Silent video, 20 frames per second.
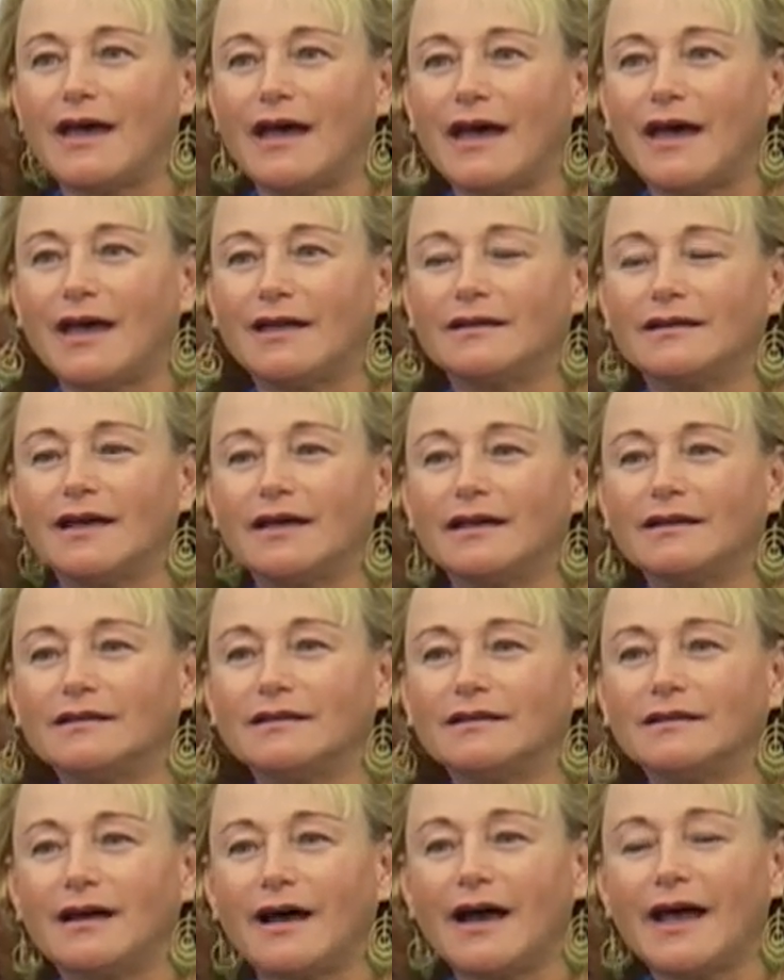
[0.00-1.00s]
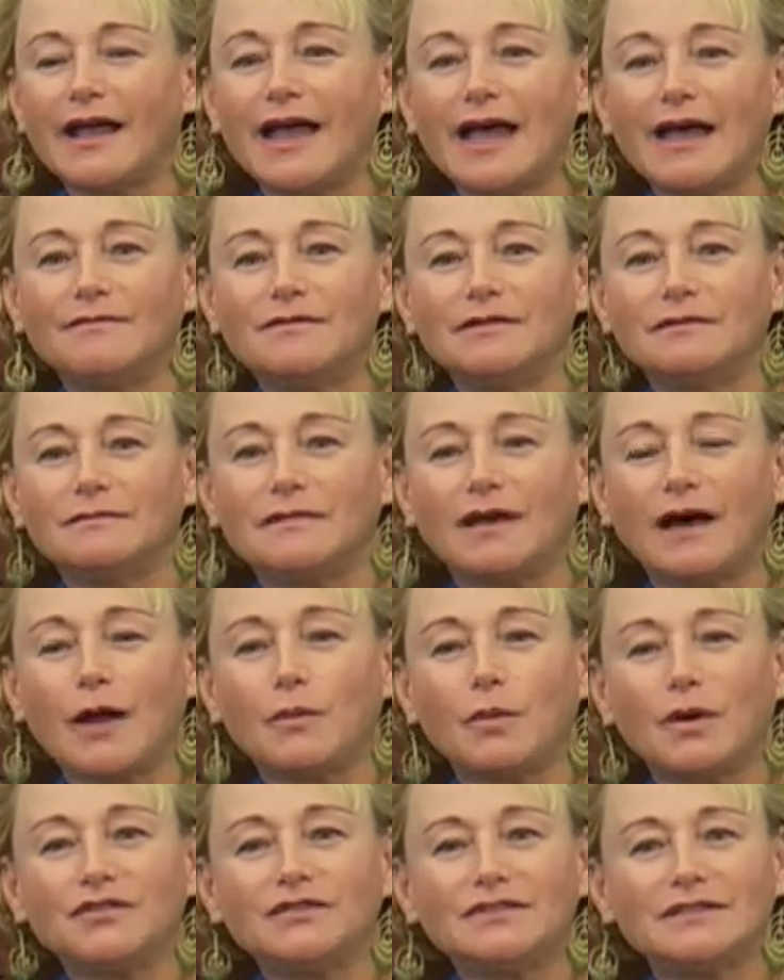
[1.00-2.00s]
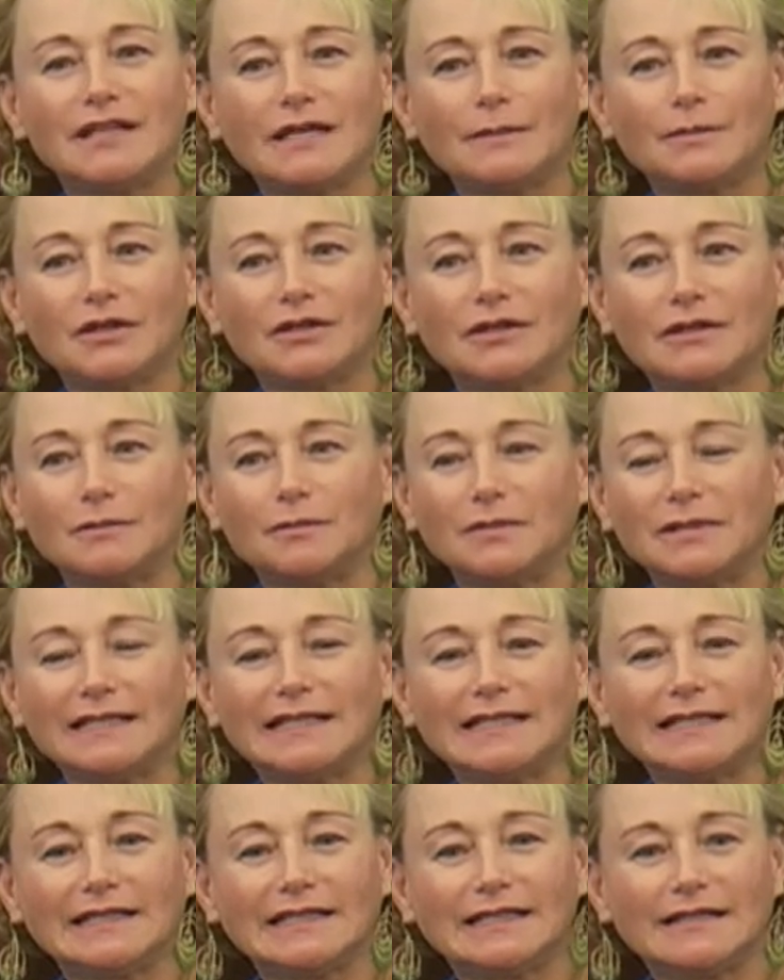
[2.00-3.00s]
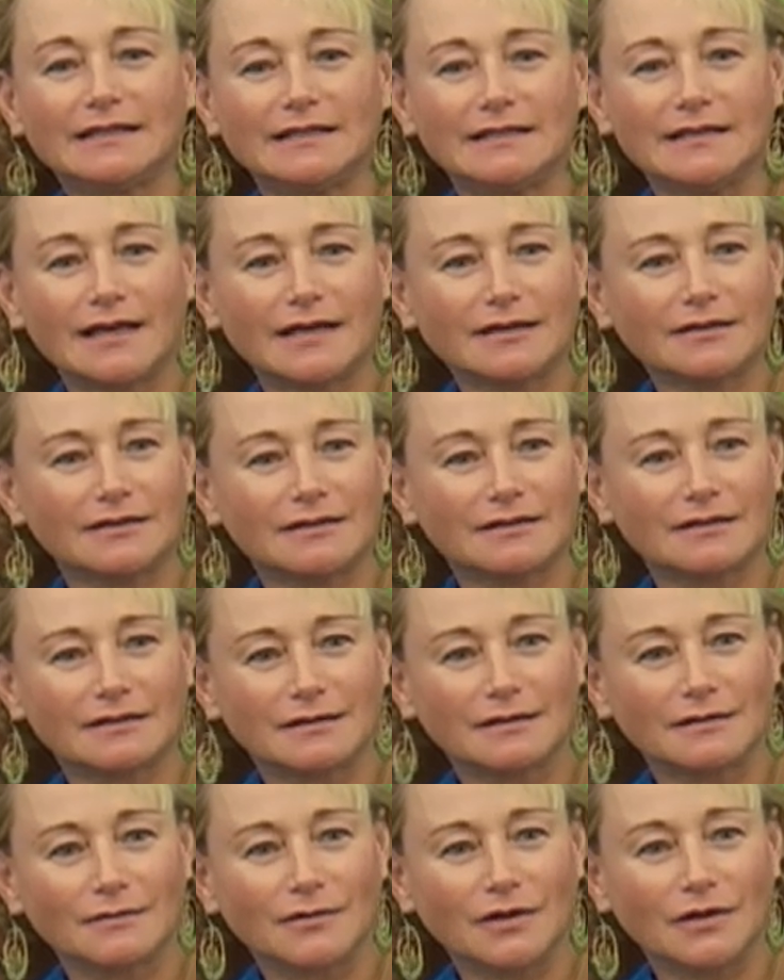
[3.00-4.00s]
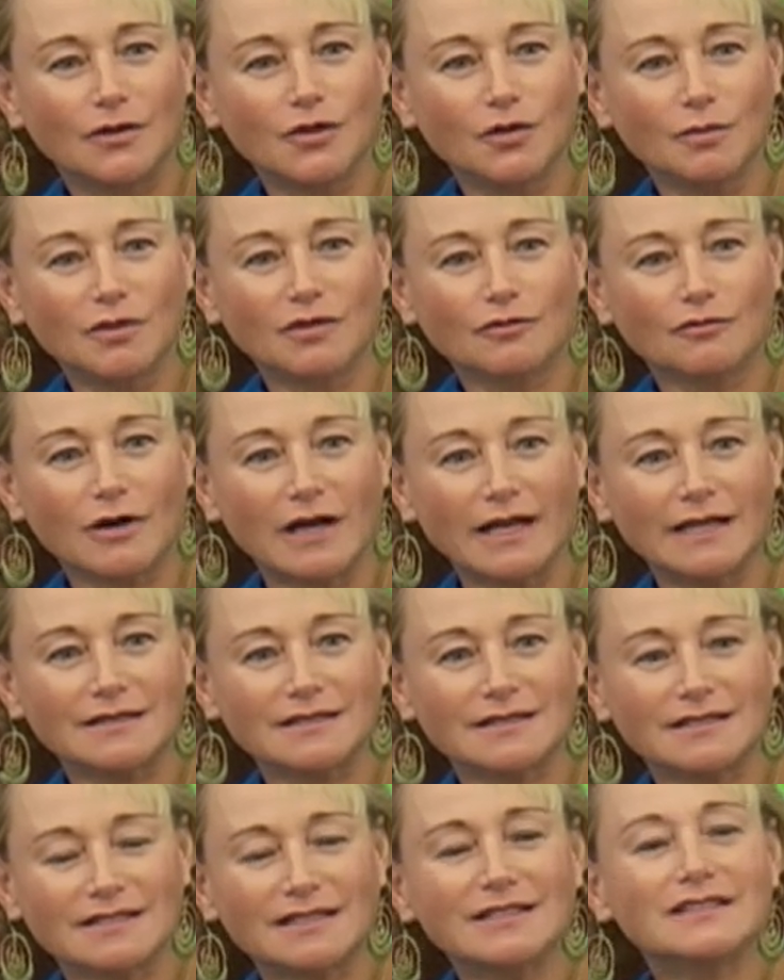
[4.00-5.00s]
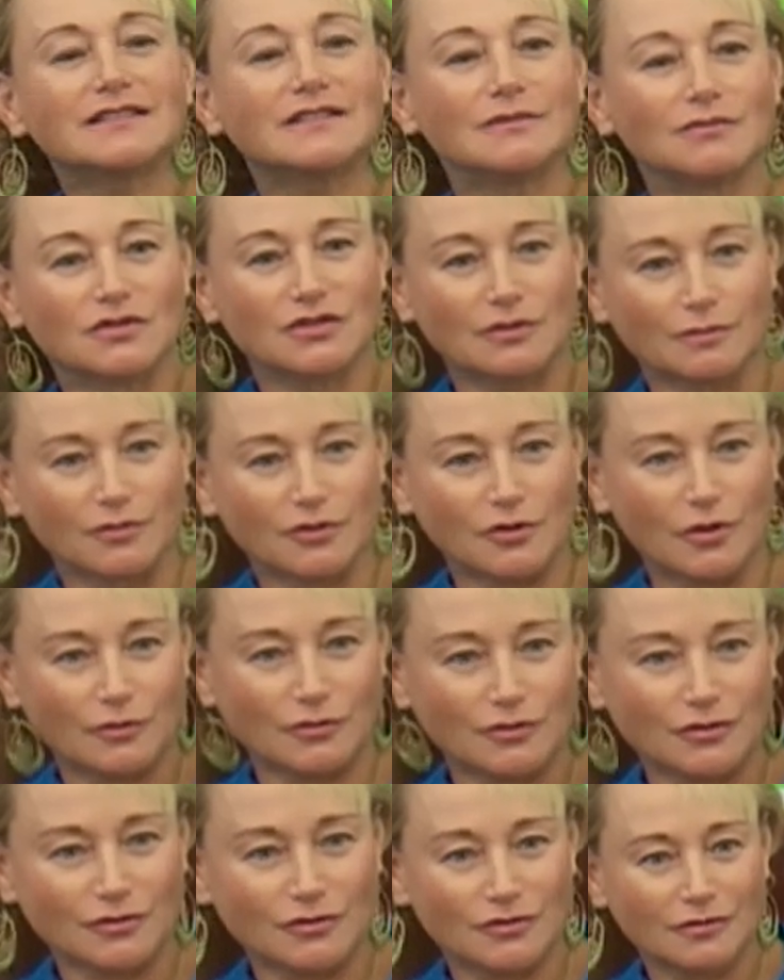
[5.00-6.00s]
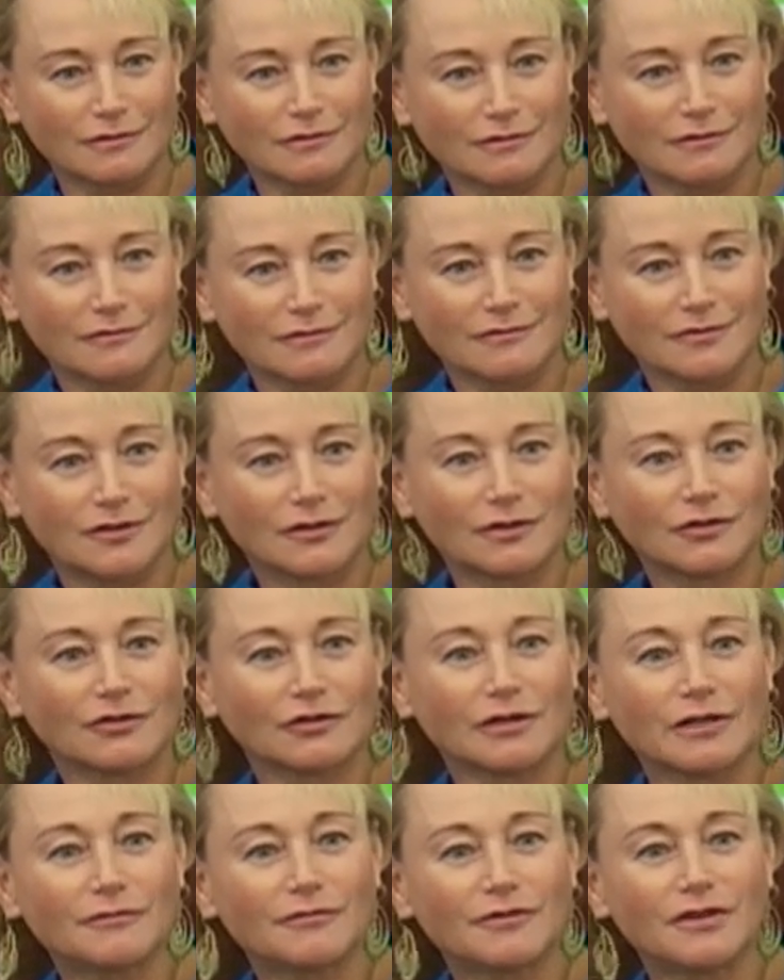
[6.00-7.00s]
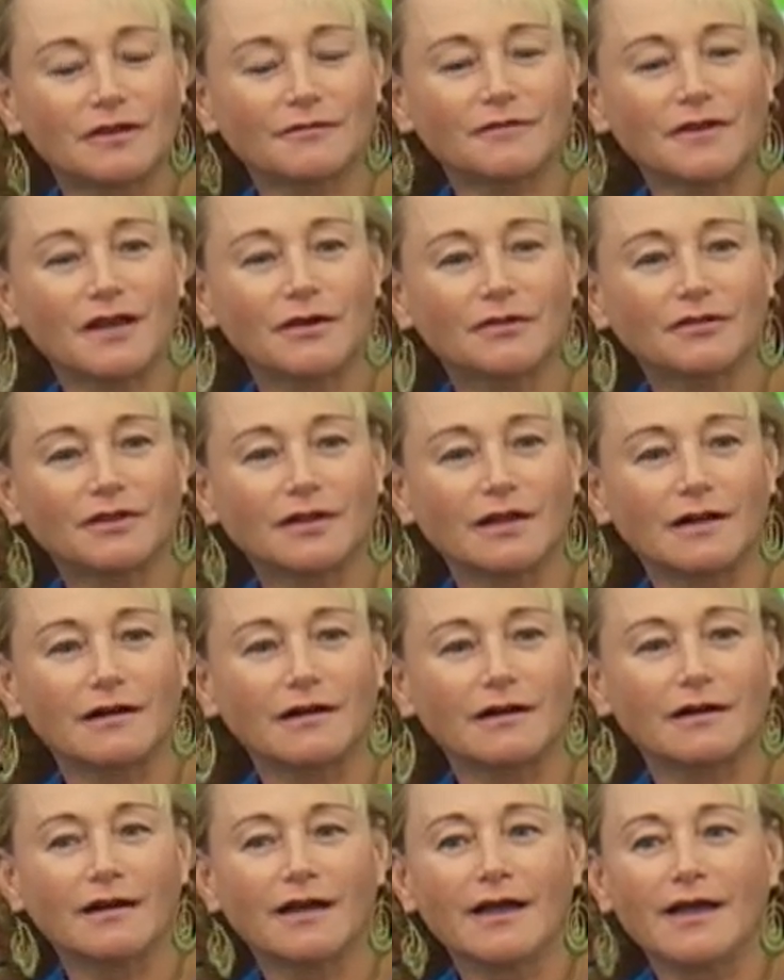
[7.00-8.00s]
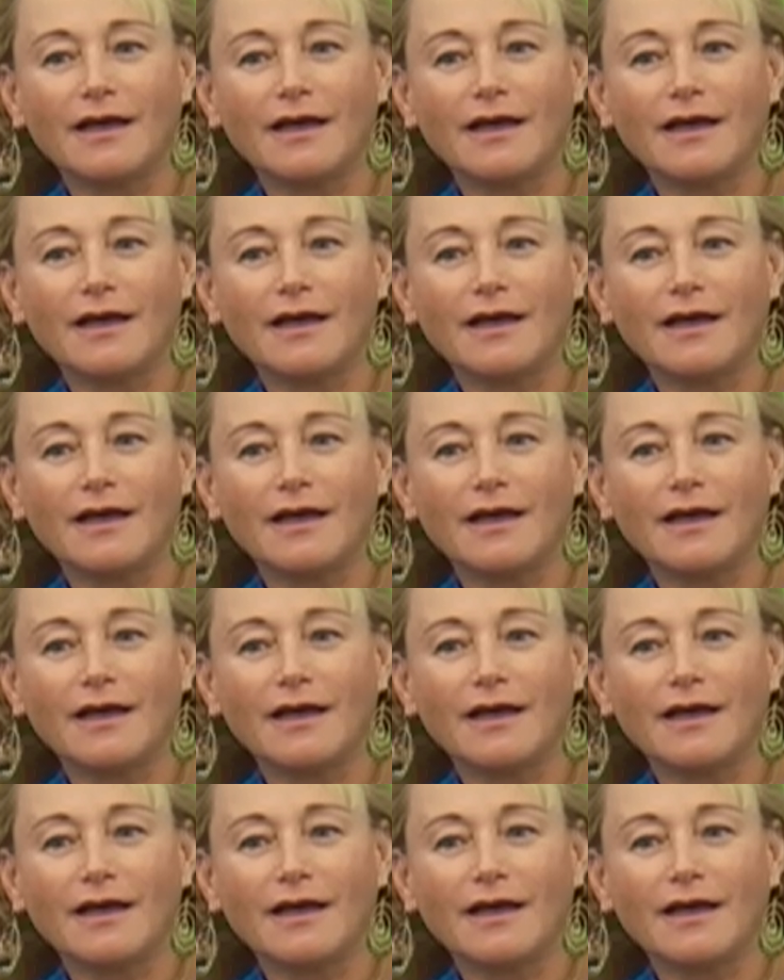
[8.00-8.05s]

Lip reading: and I wasn't able to completely connect the human rights systems approach to the delivery of healthcare.